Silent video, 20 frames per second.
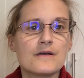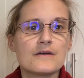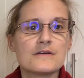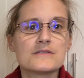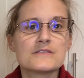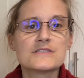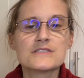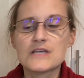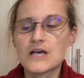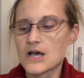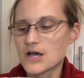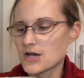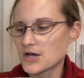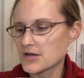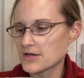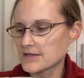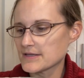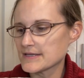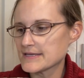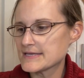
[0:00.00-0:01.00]

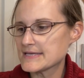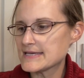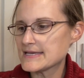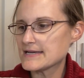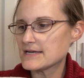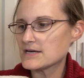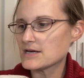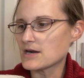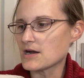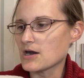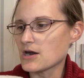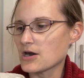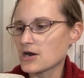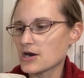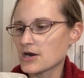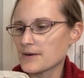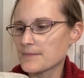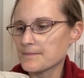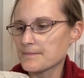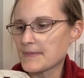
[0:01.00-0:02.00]
So here
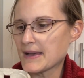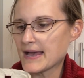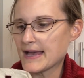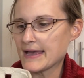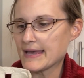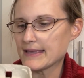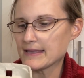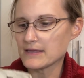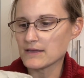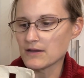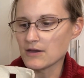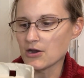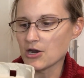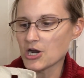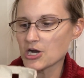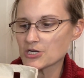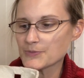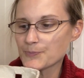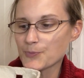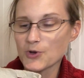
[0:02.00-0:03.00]
are my
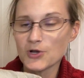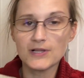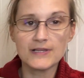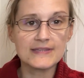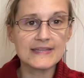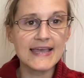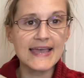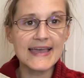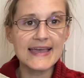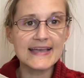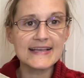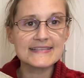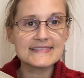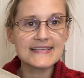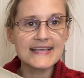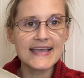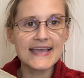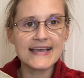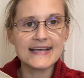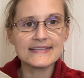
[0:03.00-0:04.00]
hard-boiled eggs,
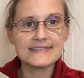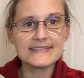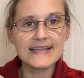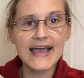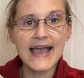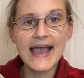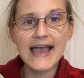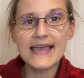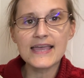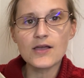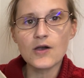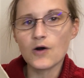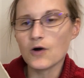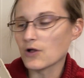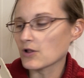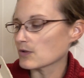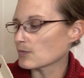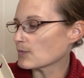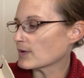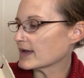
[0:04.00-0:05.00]
and I
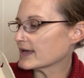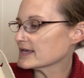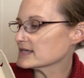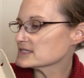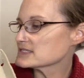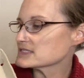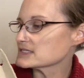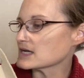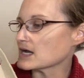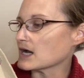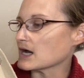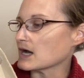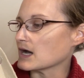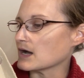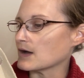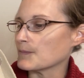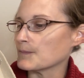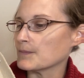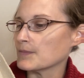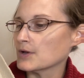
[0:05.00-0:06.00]
always
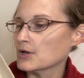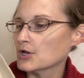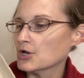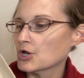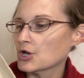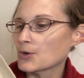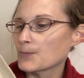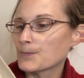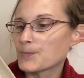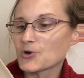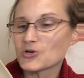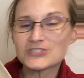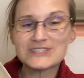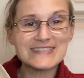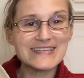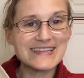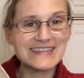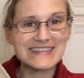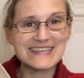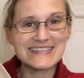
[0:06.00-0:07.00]
um,
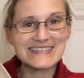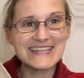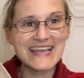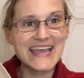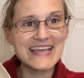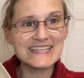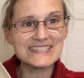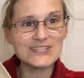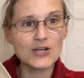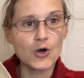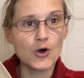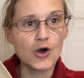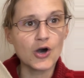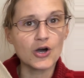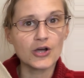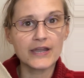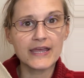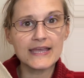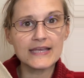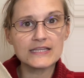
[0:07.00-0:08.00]
put the date
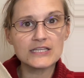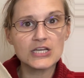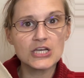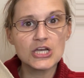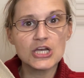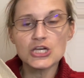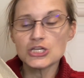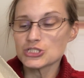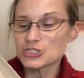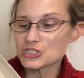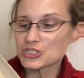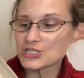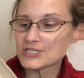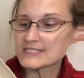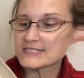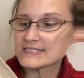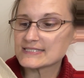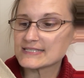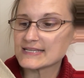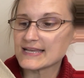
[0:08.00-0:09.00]
on it,
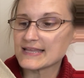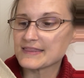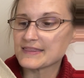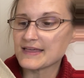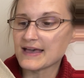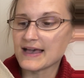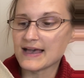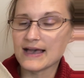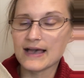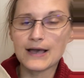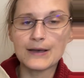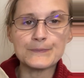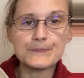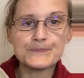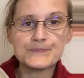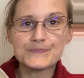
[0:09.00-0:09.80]
just the